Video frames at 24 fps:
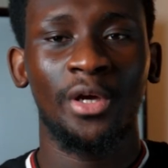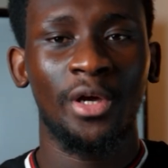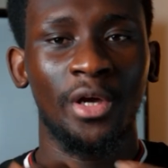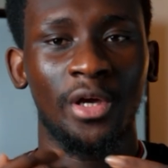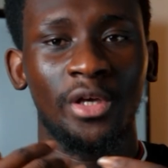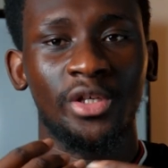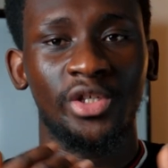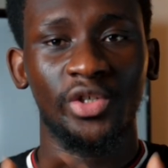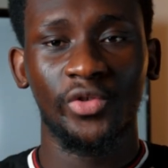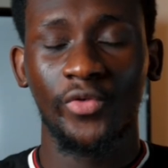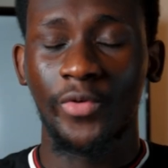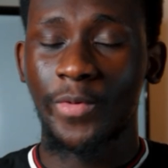
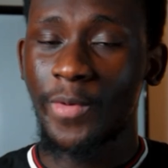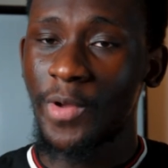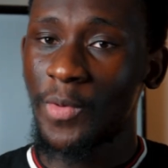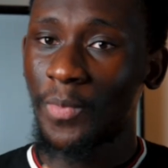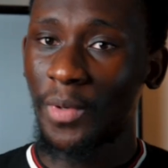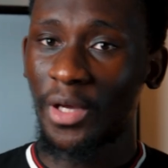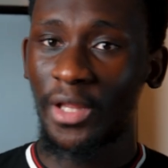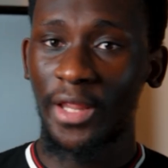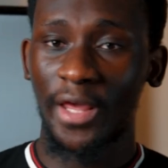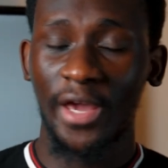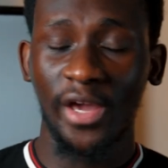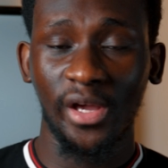So remember
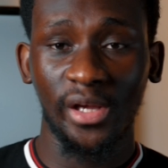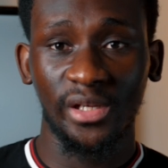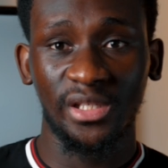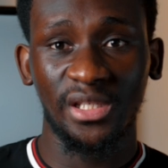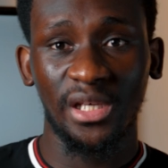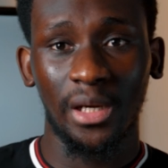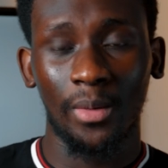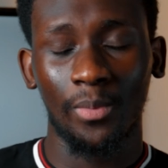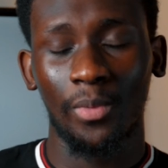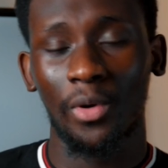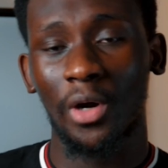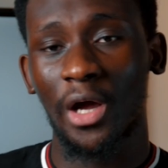the
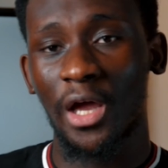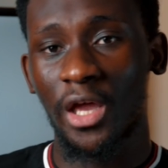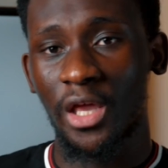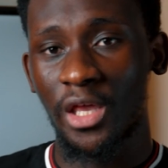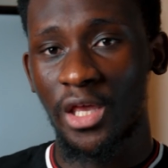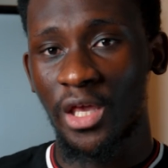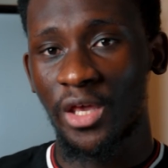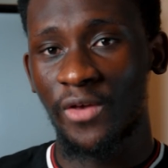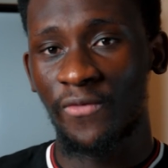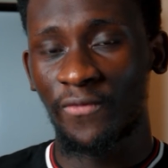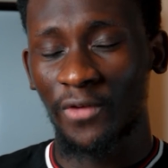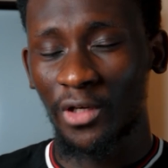example I
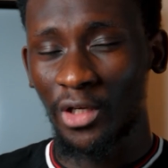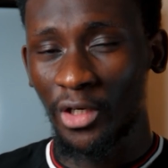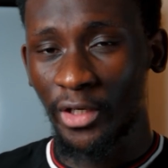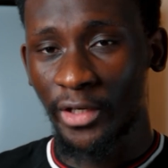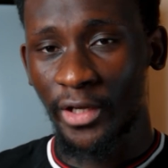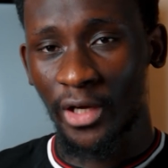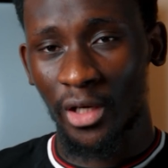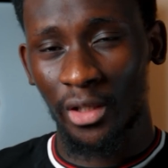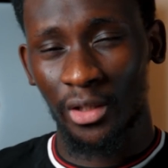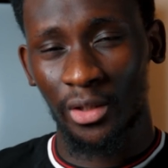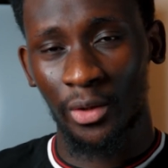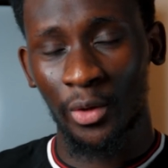gave
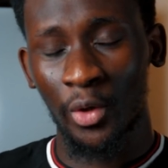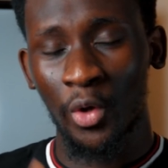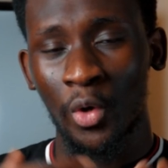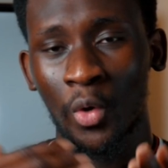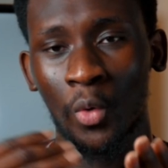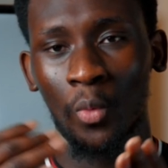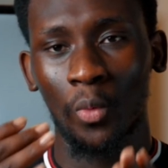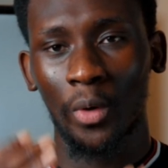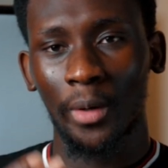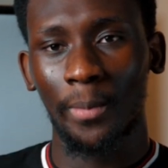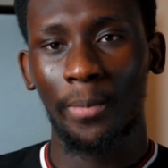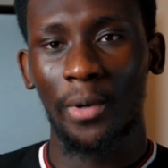earlier,
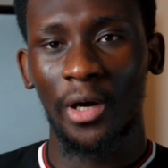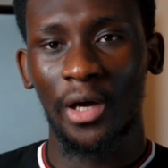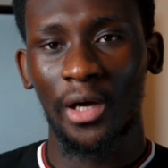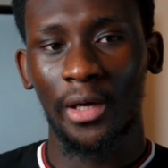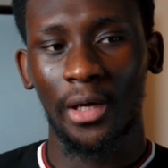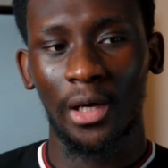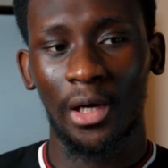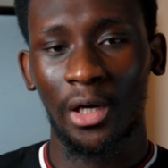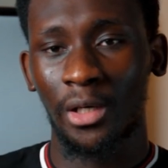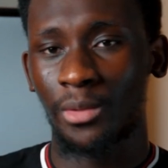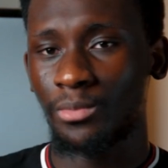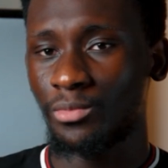whereby
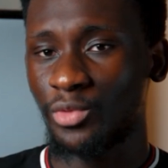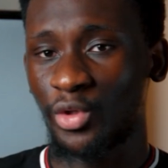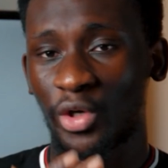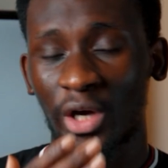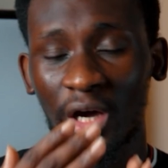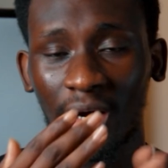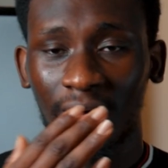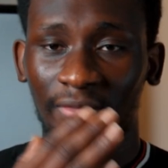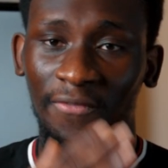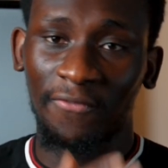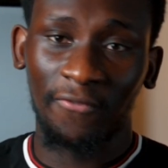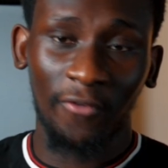you
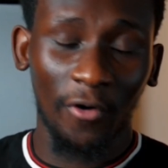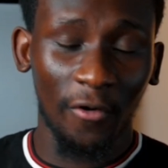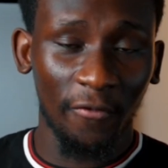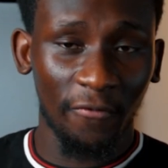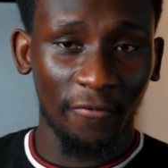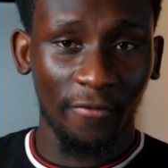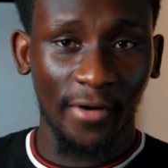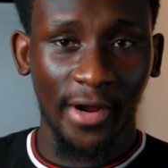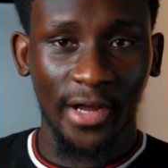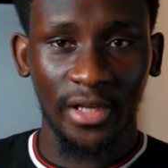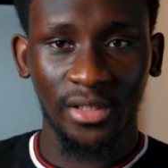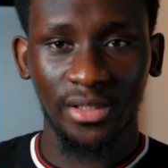have 4
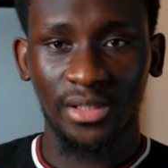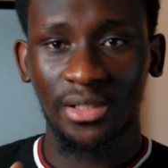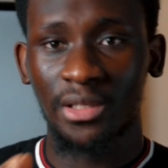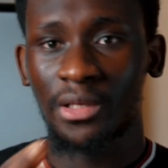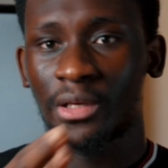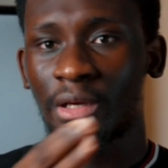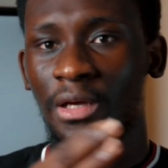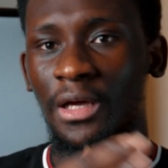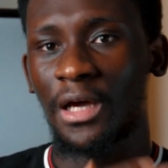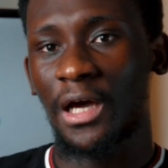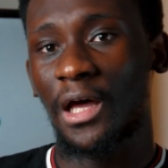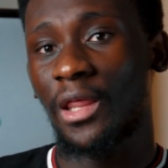friends
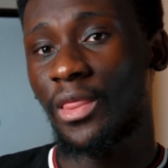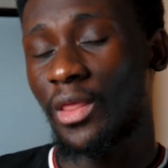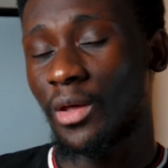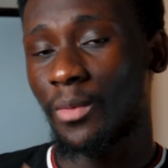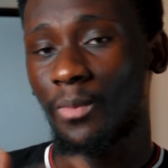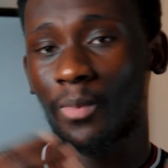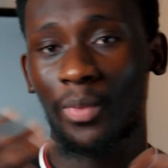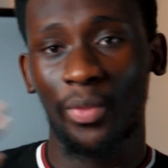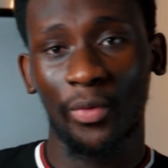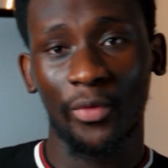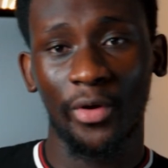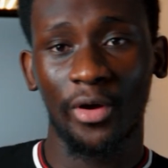
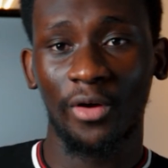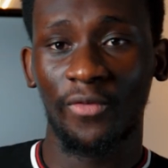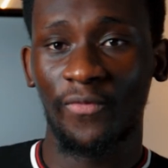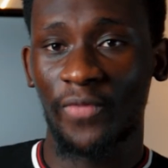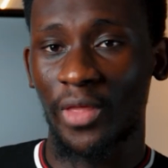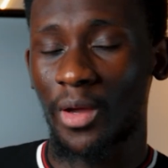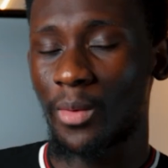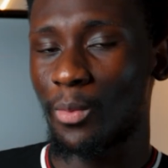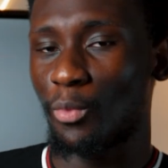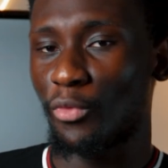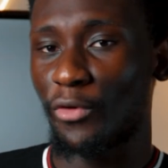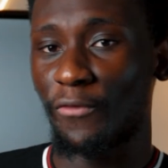and 3 of
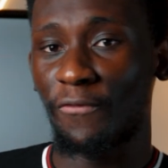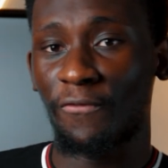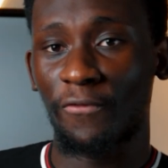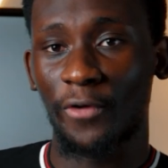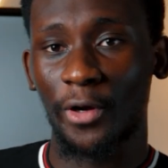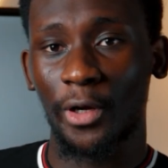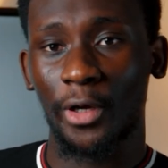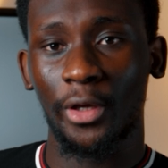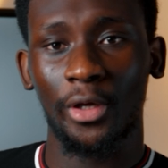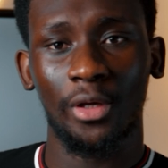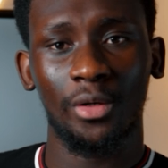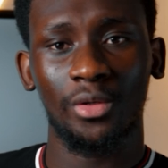them refer
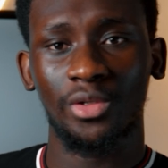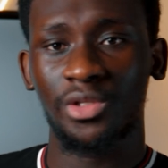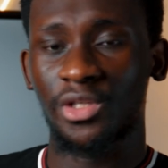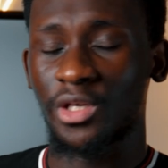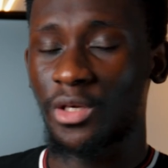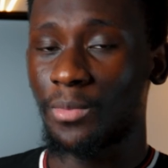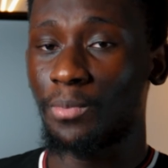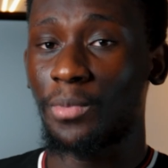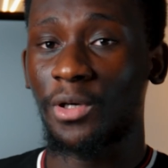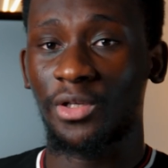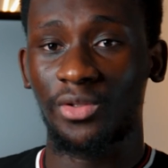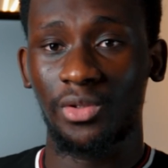you to a
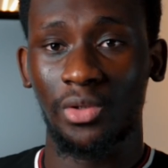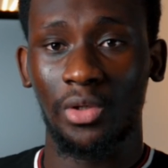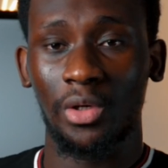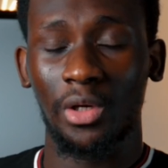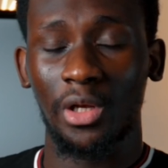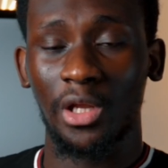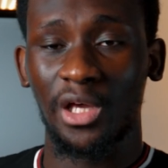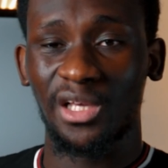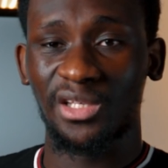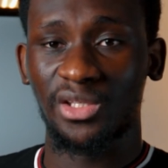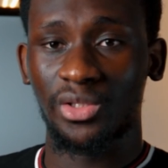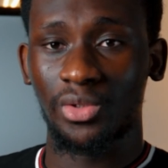
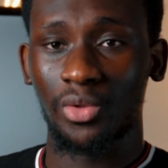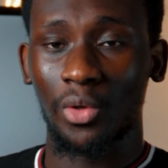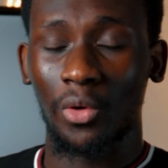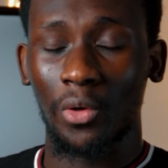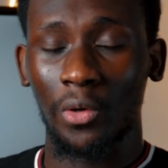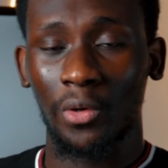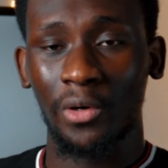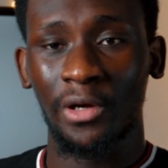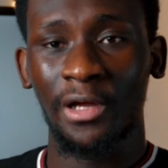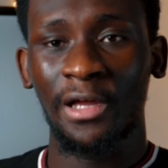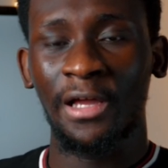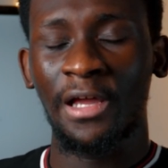particular
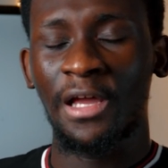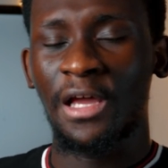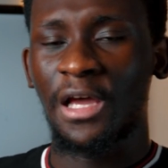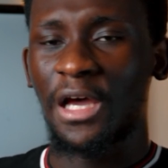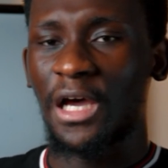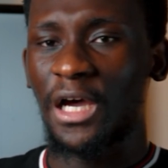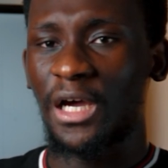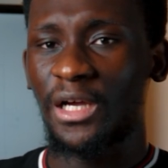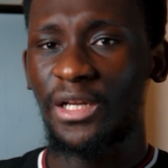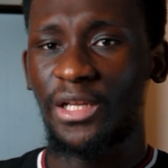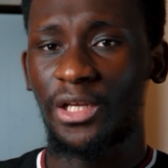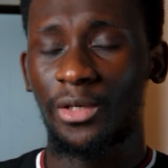store,
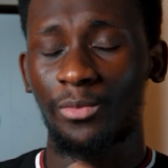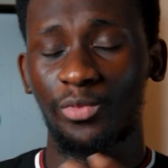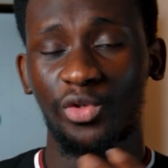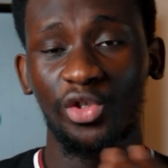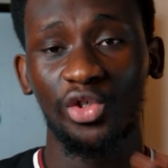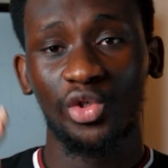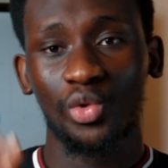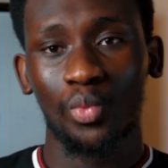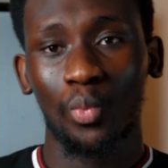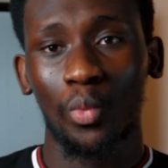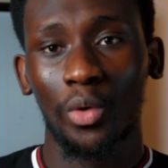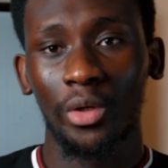and
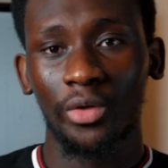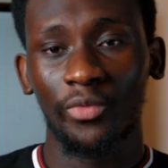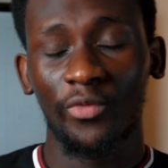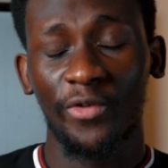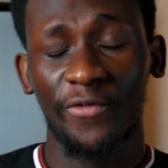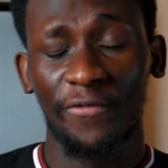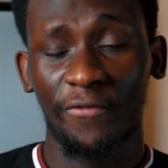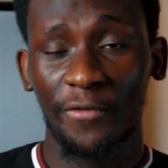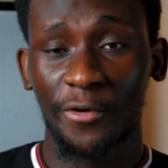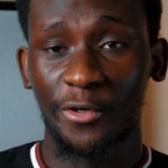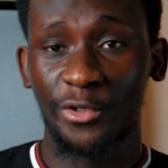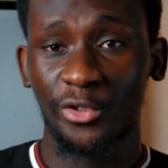just one
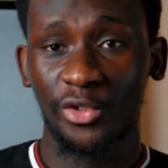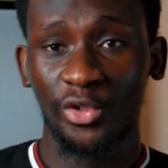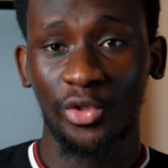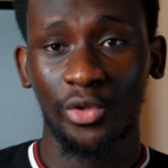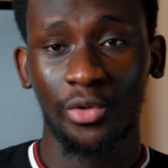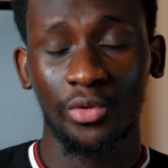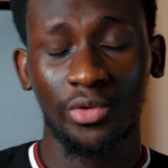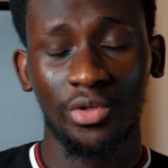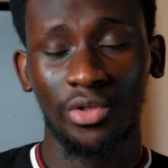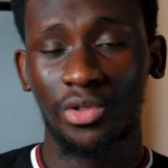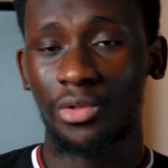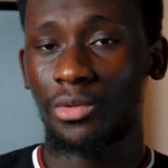refers
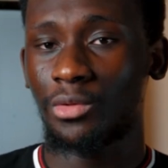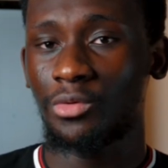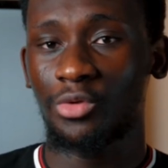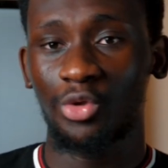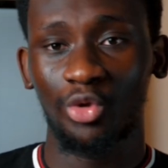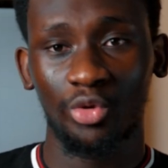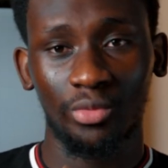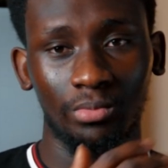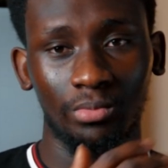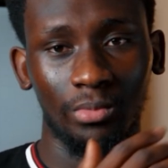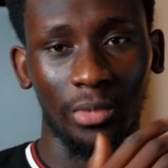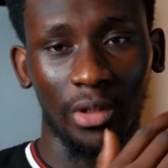you to
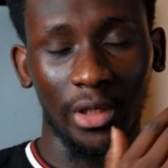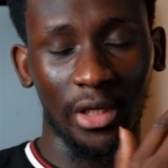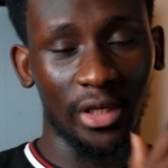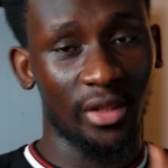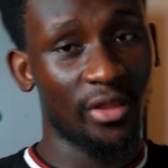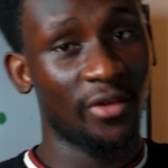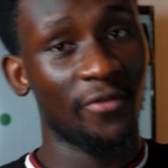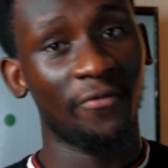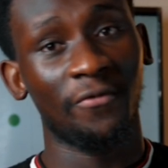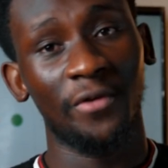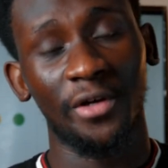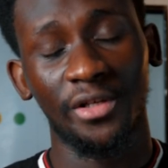a
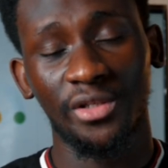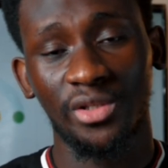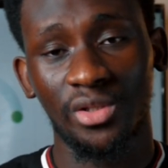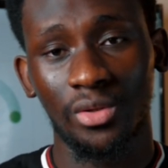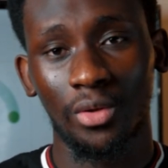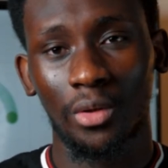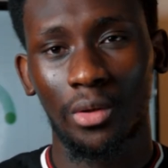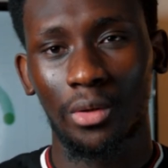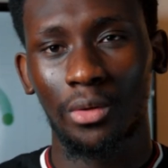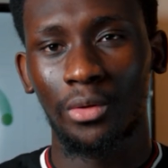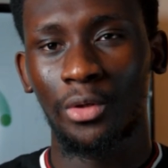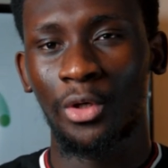different
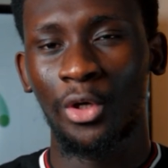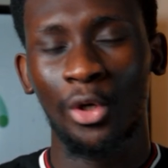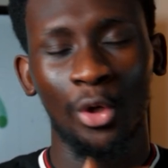store.